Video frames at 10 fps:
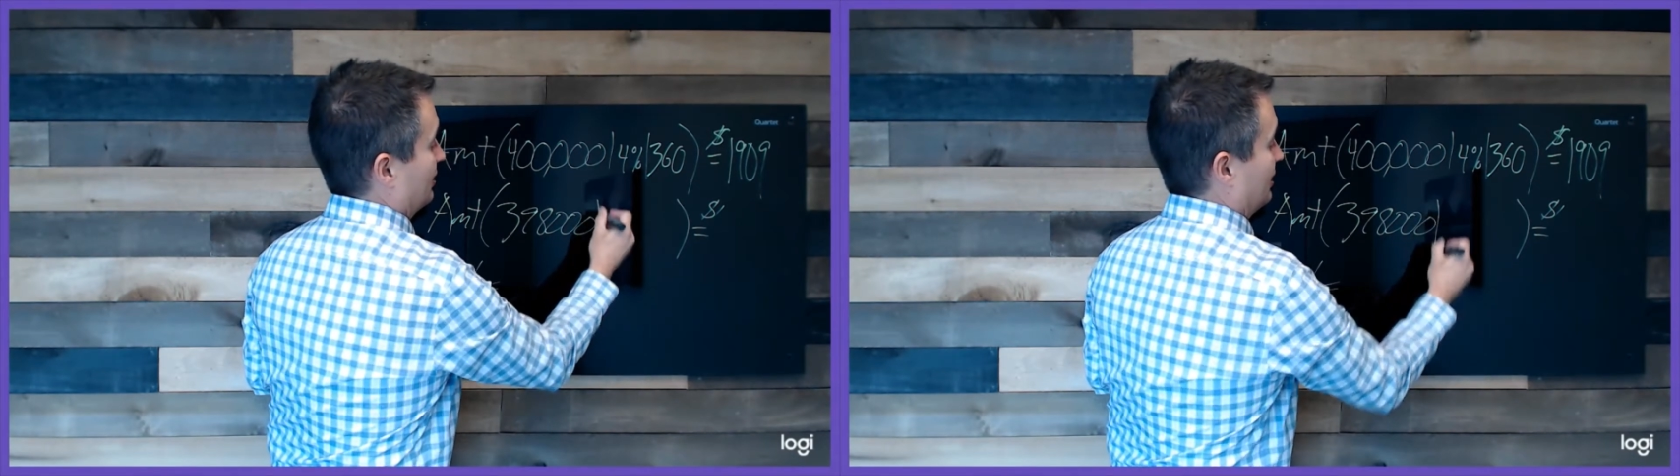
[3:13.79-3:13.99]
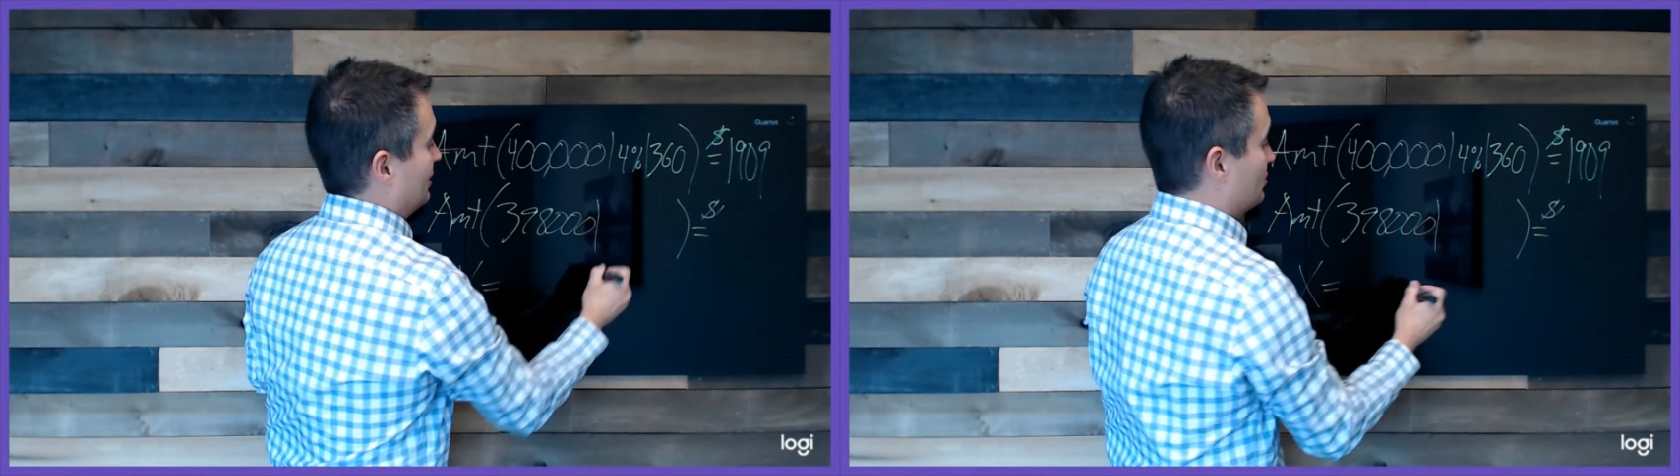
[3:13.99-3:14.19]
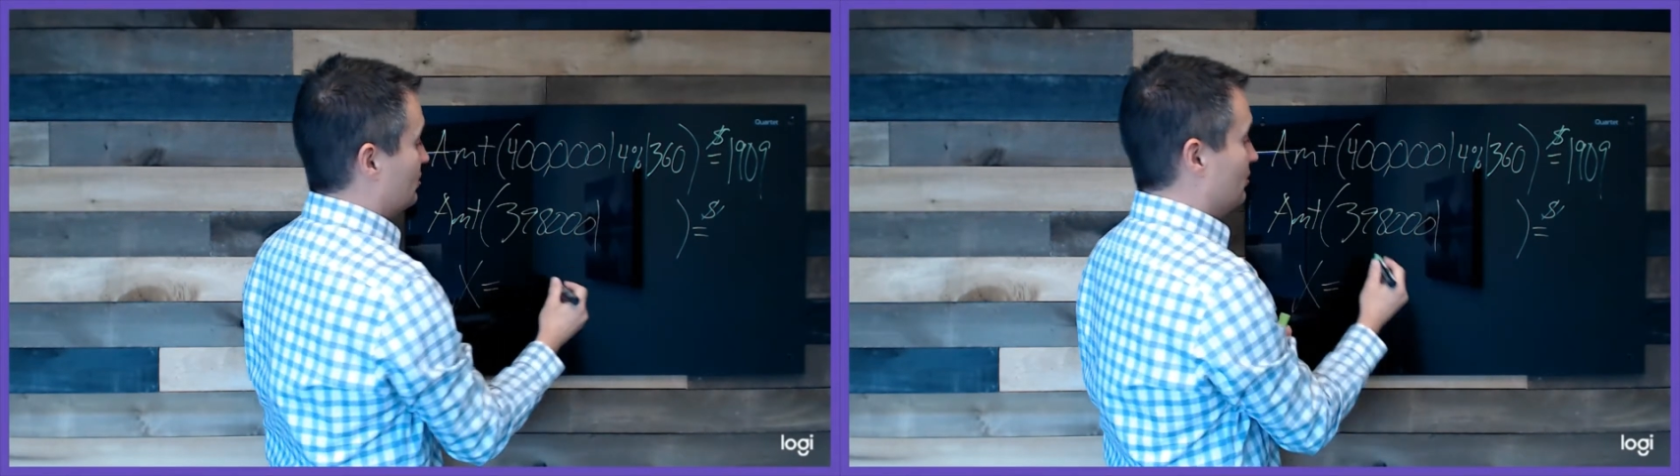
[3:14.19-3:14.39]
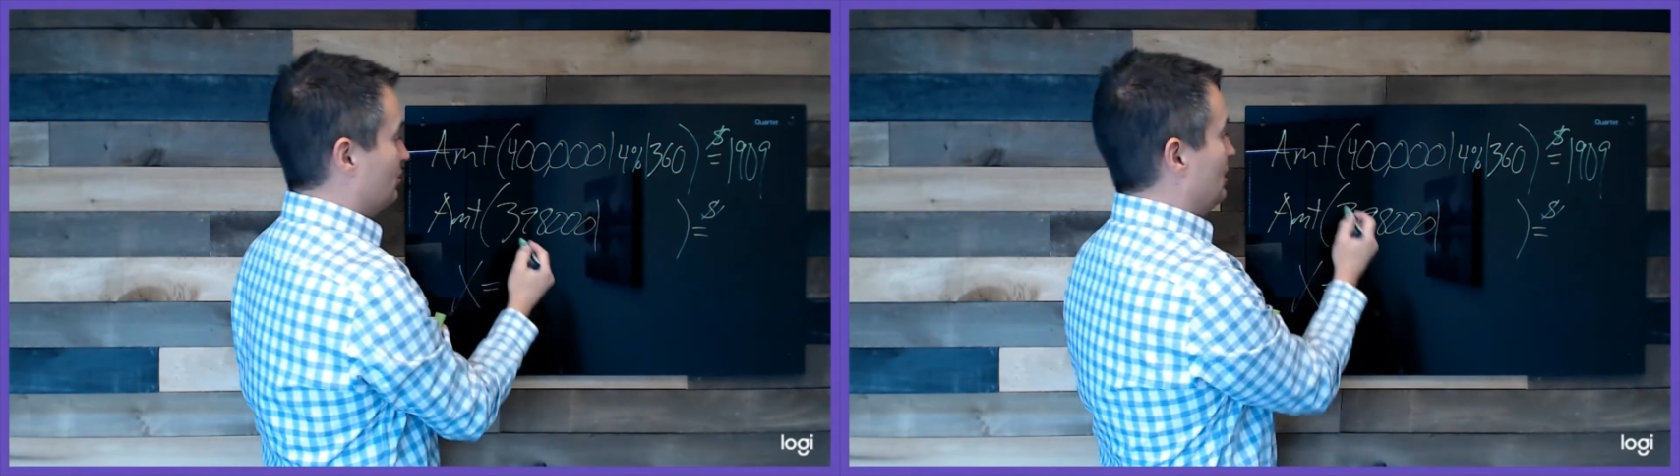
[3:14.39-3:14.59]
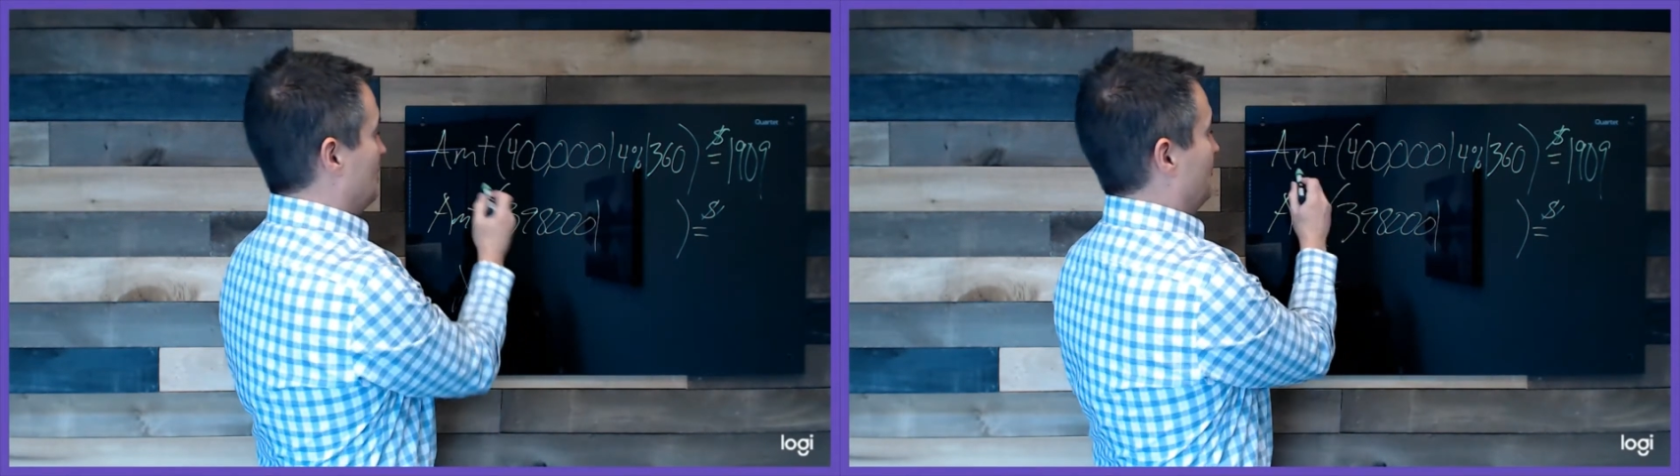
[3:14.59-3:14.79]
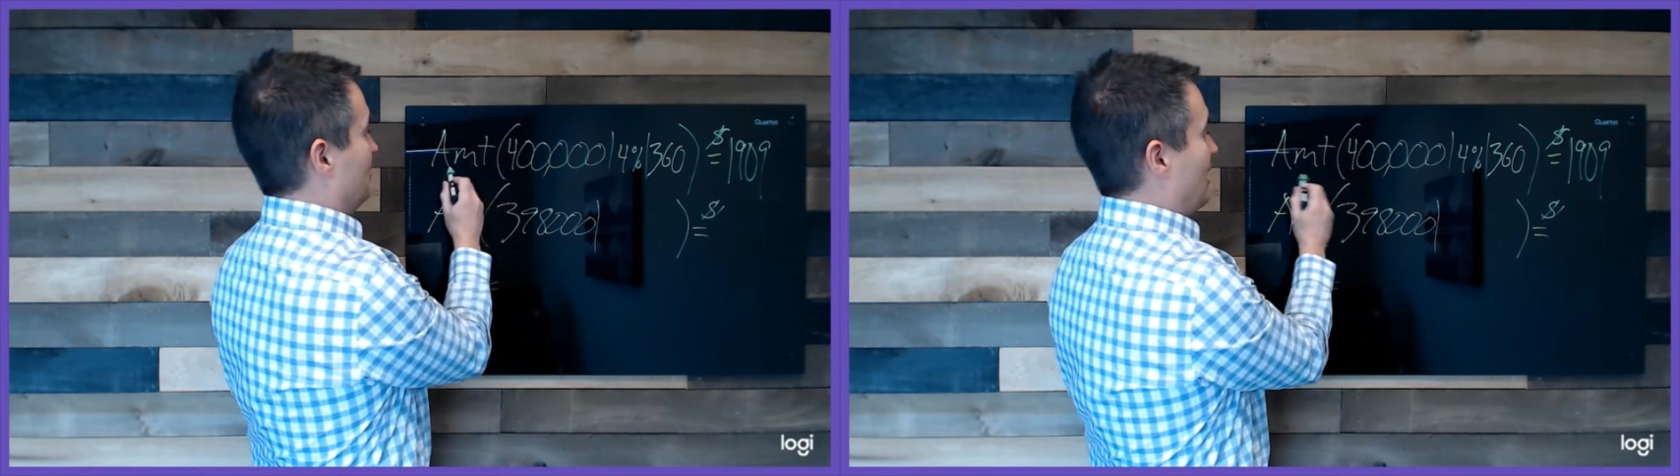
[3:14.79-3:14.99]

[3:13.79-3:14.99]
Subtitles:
into the